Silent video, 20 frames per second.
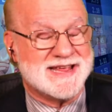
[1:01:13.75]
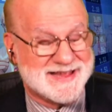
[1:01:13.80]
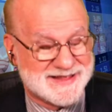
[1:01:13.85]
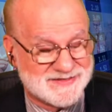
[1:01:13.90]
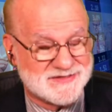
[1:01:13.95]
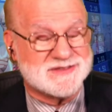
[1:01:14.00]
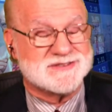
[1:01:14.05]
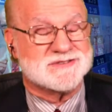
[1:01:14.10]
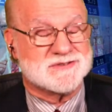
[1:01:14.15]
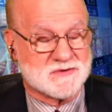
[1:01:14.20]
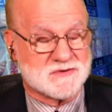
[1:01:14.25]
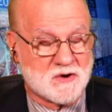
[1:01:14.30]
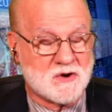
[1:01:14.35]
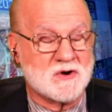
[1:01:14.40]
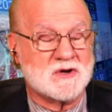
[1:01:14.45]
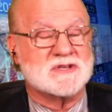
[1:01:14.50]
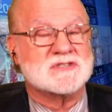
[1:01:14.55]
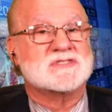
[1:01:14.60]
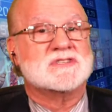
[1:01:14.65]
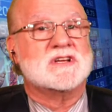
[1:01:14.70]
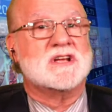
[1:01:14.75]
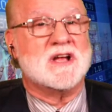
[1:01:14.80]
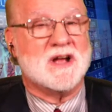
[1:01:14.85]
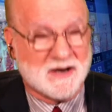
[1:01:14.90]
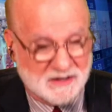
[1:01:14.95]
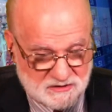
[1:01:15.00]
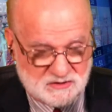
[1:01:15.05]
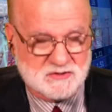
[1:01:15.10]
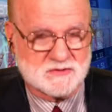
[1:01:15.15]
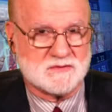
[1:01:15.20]
in the strongest
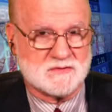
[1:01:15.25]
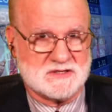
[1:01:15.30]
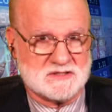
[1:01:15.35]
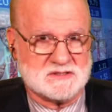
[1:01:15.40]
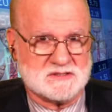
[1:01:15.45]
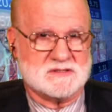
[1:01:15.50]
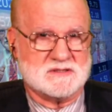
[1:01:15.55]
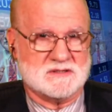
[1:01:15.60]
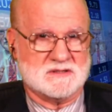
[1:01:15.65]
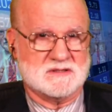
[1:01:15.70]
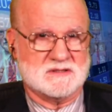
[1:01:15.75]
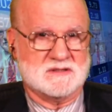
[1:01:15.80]
countries.